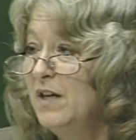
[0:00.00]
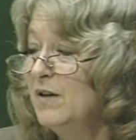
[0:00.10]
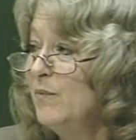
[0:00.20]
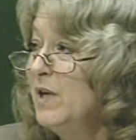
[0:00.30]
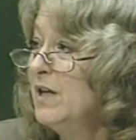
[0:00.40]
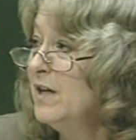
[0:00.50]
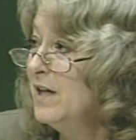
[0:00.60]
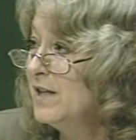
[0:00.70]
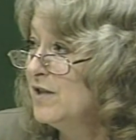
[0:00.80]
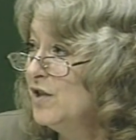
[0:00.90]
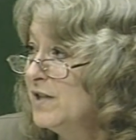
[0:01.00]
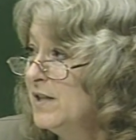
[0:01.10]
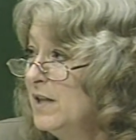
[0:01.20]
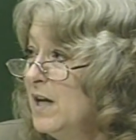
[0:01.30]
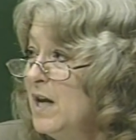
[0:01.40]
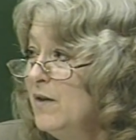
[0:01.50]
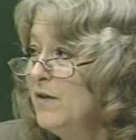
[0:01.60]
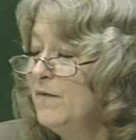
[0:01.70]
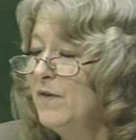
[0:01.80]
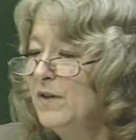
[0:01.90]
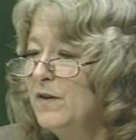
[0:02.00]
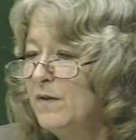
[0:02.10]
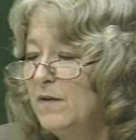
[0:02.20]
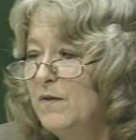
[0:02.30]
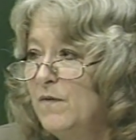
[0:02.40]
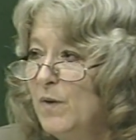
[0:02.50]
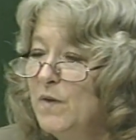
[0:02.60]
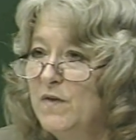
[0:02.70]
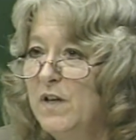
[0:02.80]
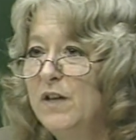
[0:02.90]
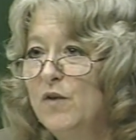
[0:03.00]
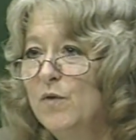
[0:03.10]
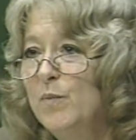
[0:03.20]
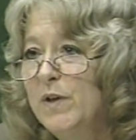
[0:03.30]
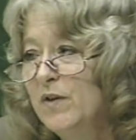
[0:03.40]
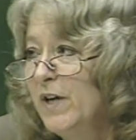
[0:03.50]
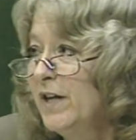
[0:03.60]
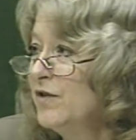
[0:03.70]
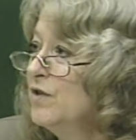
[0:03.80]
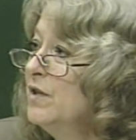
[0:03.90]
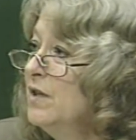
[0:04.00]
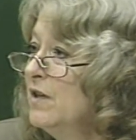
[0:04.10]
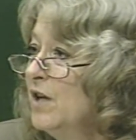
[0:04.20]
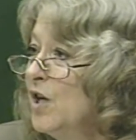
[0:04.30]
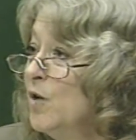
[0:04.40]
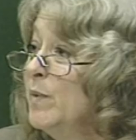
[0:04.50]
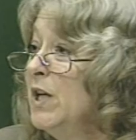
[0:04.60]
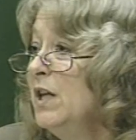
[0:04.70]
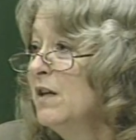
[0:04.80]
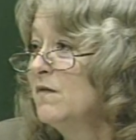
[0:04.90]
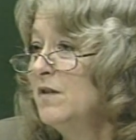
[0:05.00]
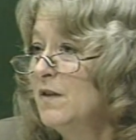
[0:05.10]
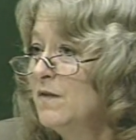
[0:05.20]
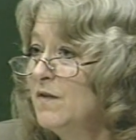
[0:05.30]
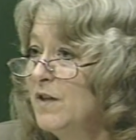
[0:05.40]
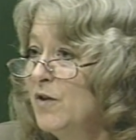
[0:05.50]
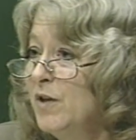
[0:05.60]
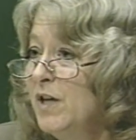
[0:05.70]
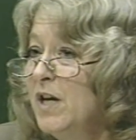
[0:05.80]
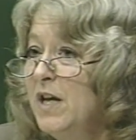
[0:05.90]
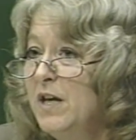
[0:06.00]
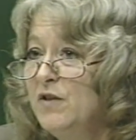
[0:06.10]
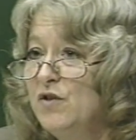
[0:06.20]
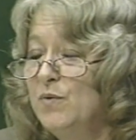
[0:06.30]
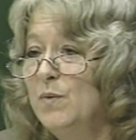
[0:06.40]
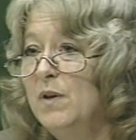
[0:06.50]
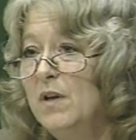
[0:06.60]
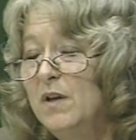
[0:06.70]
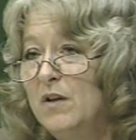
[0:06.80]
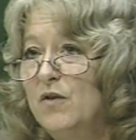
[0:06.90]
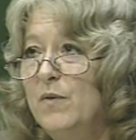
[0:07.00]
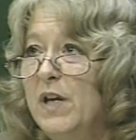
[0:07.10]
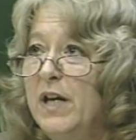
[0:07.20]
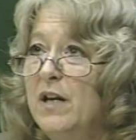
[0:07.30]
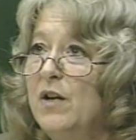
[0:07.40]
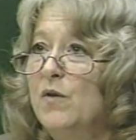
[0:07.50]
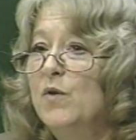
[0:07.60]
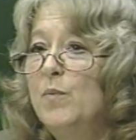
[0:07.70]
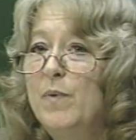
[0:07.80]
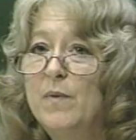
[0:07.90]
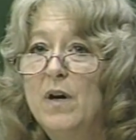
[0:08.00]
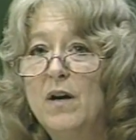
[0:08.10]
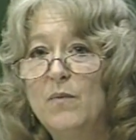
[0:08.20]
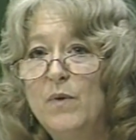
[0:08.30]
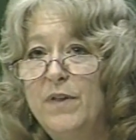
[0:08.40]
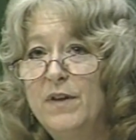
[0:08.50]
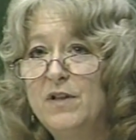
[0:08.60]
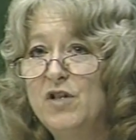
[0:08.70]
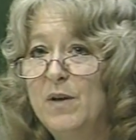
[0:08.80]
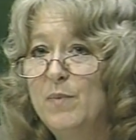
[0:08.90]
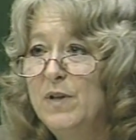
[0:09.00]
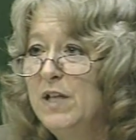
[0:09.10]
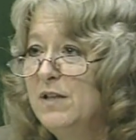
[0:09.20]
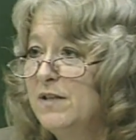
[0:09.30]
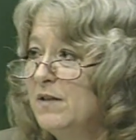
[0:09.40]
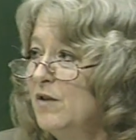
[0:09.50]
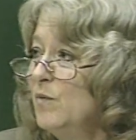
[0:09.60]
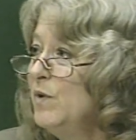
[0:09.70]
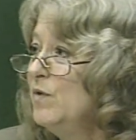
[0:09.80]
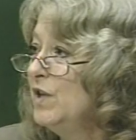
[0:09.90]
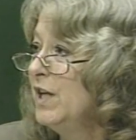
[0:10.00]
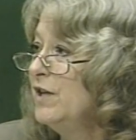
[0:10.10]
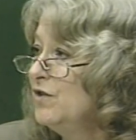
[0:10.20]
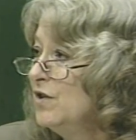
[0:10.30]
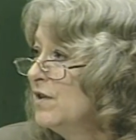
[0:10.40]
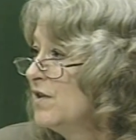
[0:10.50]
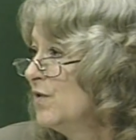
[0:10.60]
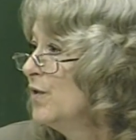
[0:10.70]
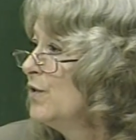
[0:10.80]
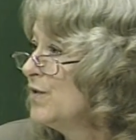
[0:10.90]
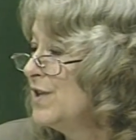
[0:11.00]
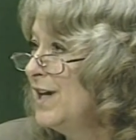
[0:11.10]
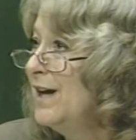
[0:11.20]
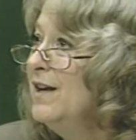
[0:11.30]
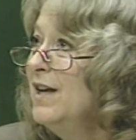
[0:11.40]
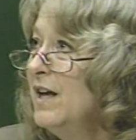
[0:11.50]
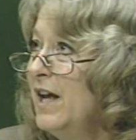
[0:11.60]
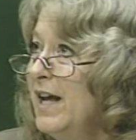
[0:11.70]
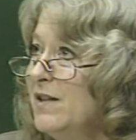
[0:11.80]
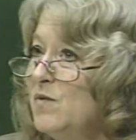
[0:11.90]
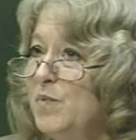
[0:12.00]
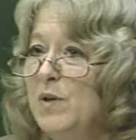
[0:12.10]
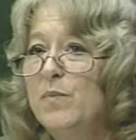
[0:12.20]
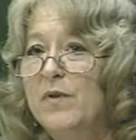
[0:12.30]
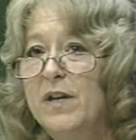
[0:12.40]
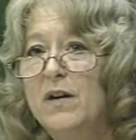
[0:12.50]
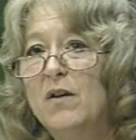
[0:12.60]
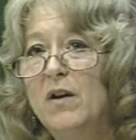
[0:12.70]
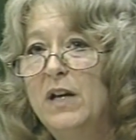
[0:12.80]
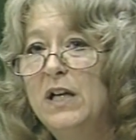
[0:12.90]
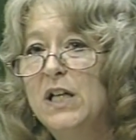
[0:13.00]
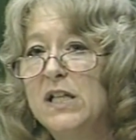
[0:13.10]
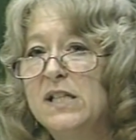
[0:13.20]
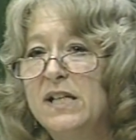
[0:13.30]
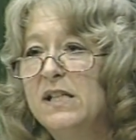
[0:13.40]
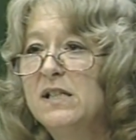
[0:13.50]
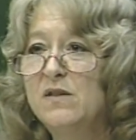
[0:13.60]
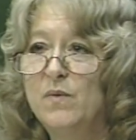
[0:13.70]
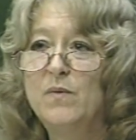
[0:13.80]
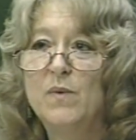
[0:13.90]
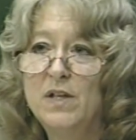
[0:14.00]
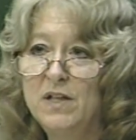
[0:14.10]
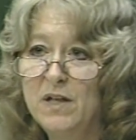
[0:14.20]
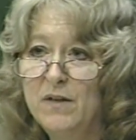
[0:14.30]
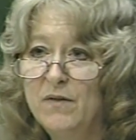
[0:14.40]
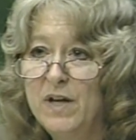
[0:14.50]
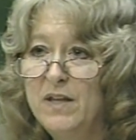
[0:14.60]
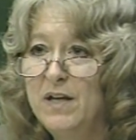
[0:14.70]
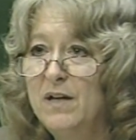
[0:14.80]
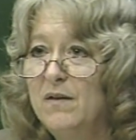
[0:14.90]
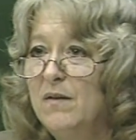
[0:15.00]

in a minute, is just the the, fun, the, the focus on group interaction, the harmony that's necessary to create a group uh, within Japanese communication circles that has people that are in consensus with one another, and that